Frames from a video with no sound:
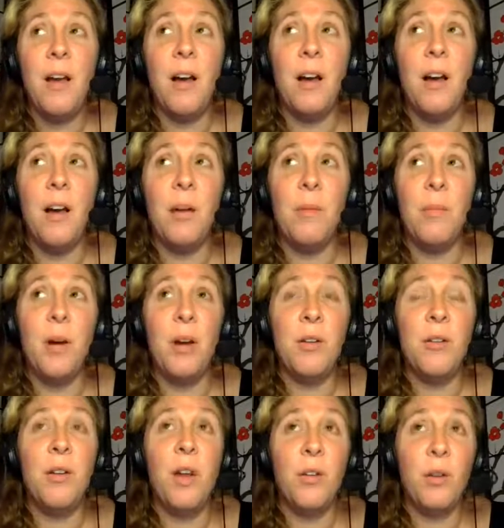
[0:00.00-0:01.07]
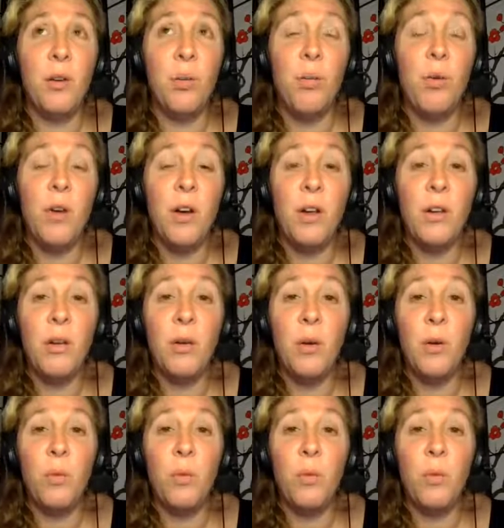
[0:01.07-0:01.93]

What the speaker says: Another one